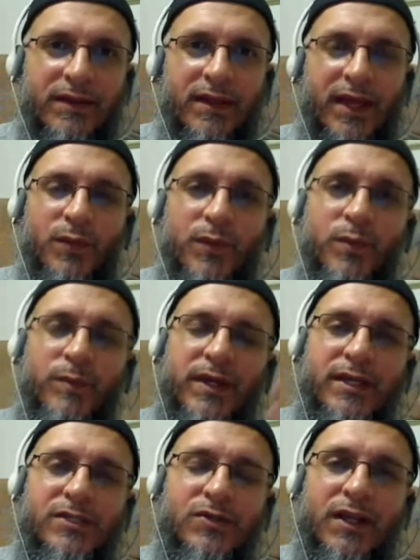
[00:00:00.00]
And when we
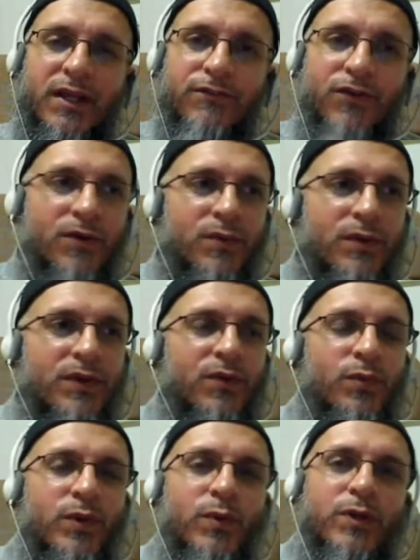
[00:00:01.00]
begin to love God,
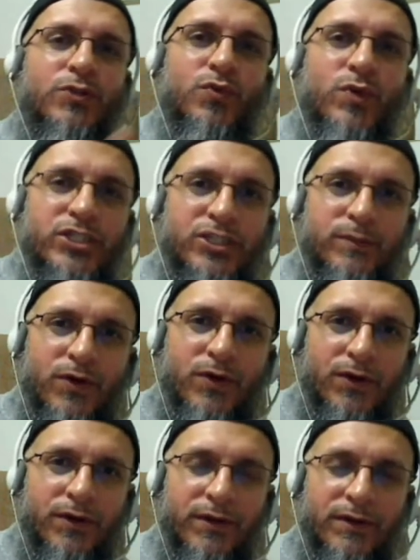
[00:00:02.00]
we want to worship God.
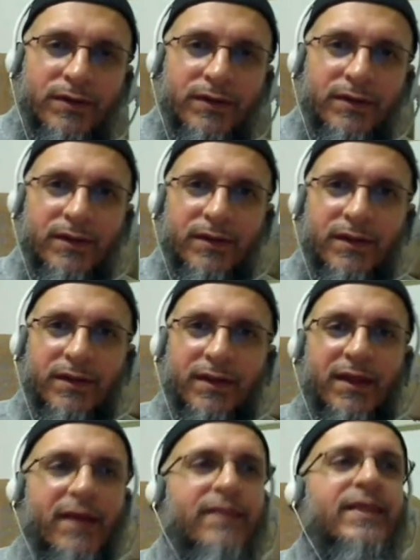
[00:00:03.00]

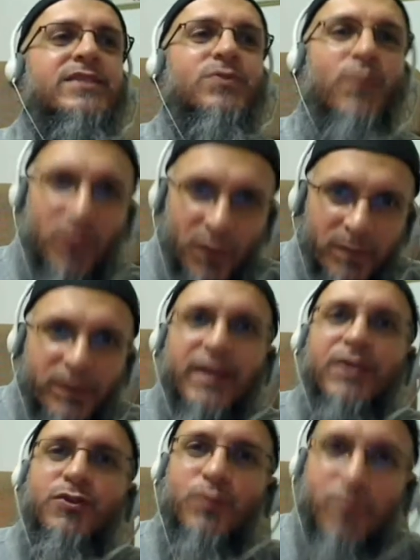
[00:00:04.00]
And that's when we
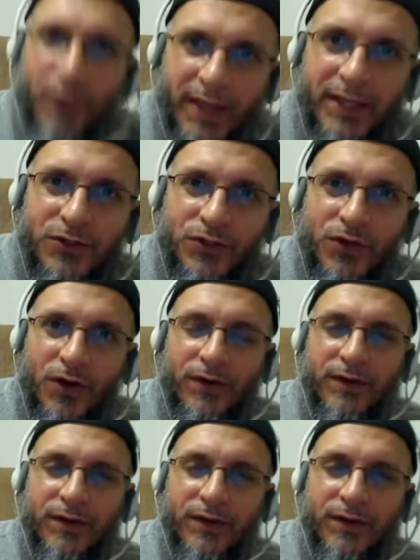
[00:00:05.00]
begin to pray to God.